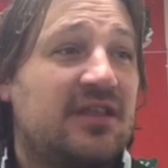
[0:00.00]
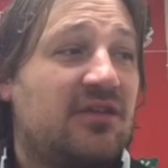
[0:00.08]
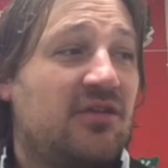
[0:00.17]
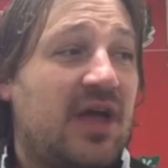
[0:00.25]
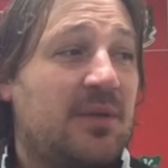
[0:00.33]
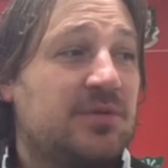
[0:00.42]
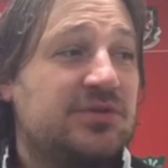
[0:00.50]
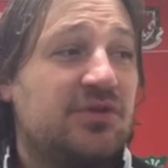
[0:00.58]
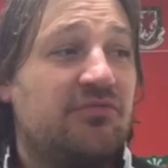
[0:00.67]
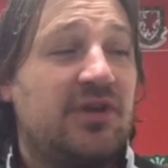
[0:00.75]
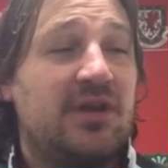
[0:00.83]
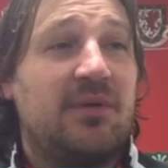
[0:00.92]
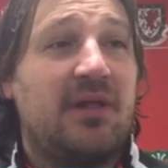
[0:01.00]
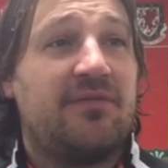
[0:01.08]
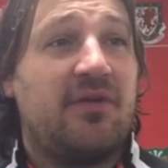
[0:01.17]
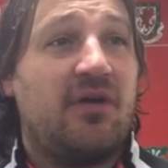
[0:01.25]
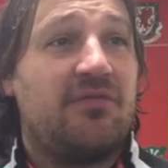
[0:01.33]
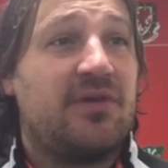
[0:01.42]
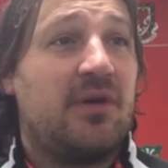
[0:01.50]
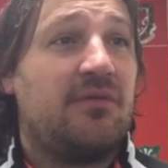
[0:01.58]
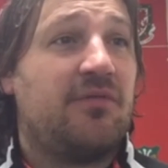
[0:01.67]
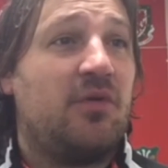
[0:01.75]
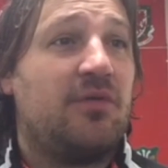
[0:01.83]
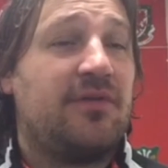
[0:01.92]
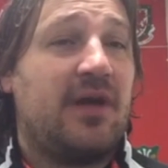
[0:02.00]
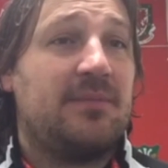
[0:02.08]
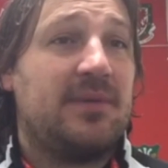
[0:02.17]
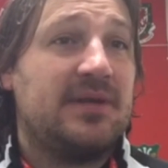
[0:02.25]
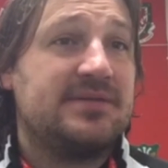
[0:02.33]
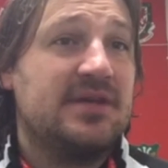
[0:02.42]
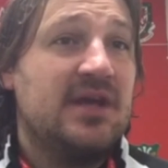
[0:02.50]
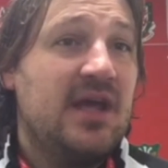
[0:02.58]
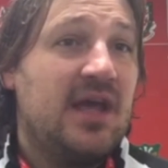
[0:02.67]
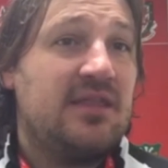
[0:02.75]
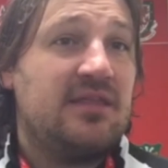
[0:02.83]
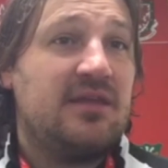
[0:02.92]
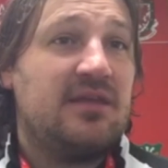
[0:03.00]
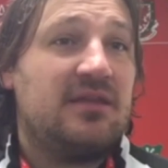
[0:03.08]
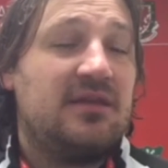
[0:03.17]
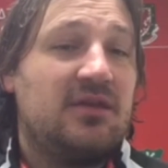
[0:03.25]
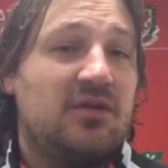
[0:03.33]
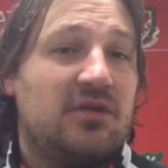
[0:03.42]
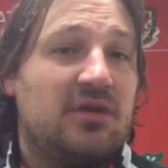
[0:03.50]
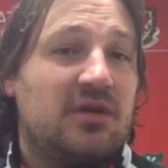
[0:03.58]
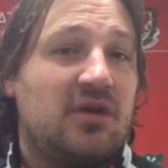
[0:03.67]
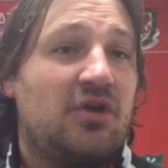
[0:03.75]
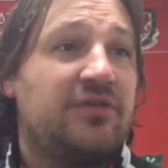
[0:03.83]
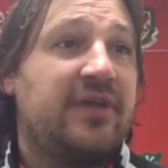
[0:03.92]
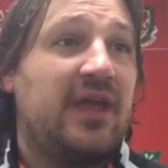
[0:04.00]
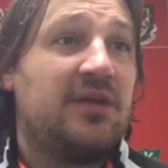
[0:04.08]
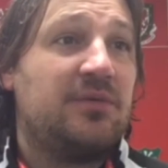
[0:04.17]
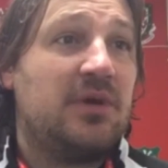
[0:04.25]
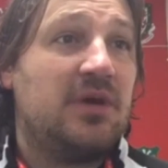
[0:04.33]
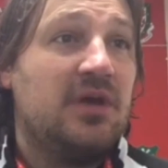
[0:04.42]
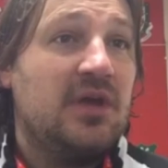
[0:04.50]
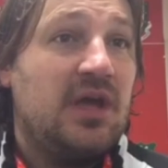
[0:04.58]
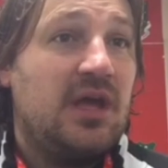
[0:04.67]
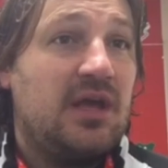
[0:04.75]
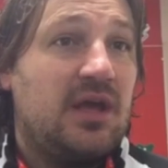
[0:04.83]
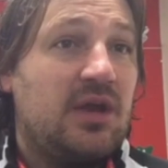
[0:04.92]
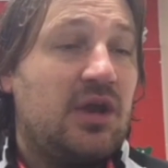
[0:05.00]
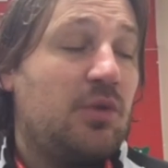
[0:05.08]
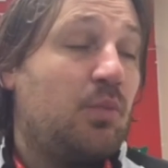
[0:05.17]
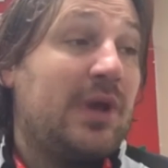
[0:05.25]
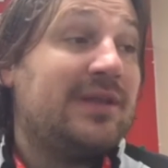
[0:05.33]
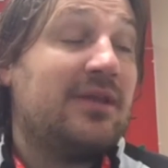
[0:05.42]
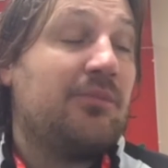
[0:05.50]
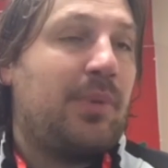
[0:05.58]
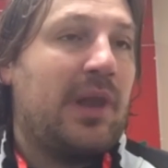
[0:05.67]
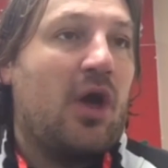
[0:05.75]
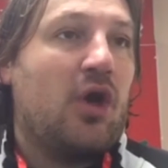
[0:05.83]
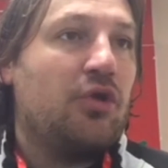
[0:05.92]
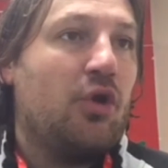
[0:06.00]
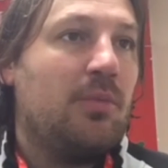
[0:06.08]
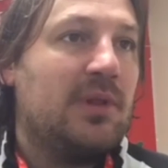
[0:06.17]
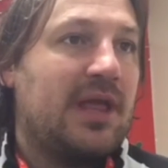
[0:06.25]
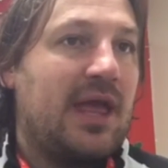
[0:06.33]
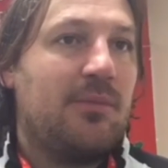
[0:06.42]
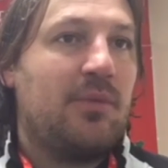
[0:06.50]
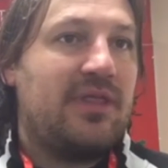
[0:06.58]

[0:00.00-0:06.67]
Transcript: I thought Ed was done really well for half an hour, 45 minutes in the you know the contained where and, and we didn't play our normal game.